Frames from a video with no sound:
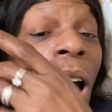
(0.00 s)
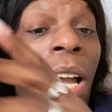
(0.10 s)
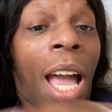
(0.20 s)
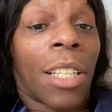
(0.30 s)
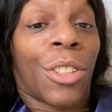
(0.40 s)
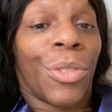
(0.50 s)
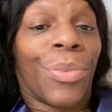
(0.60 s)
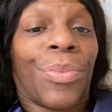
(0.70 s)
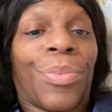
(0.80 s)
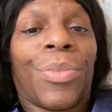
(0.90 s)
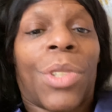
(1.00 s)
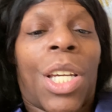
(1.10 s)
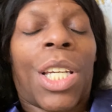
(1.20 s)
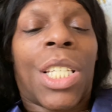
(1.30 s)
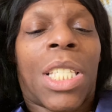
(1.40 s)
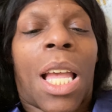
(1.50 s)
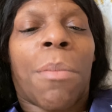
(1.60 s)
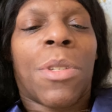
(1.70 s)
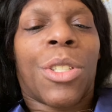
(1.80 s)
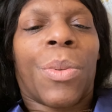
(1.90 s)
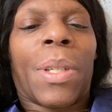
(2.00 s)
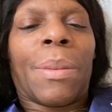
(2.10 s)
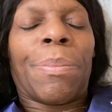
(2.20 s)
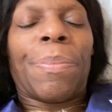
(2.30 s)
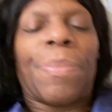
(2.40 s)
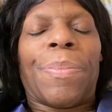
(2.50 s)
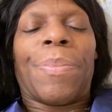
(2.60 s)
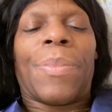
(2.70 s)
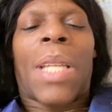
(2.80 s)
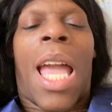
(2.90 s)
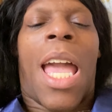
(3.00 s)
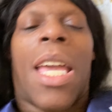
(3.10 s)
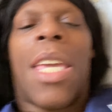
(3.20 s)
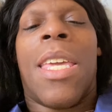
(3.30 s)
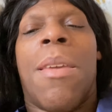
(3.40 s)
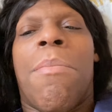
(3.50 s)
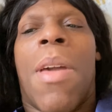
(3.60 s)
I got you." He said, "I'm gonna do it." and he